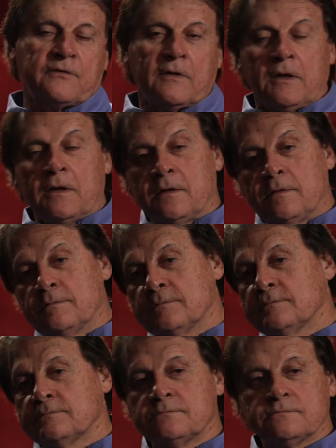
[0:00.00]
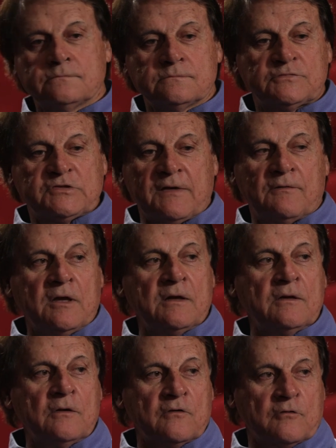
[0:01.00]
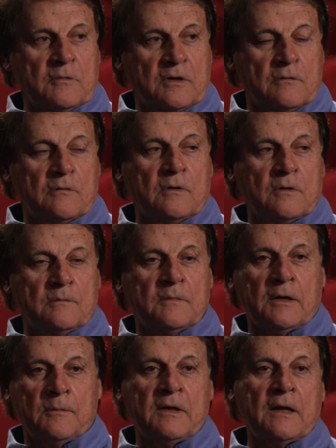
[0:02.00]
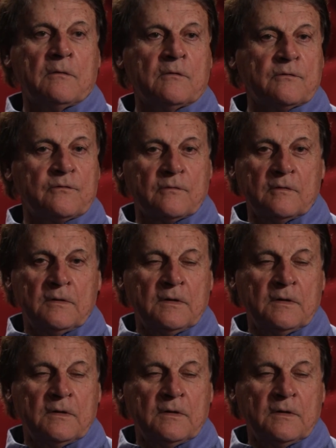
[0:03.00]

say, 7, 8 years of my career. I mean, I was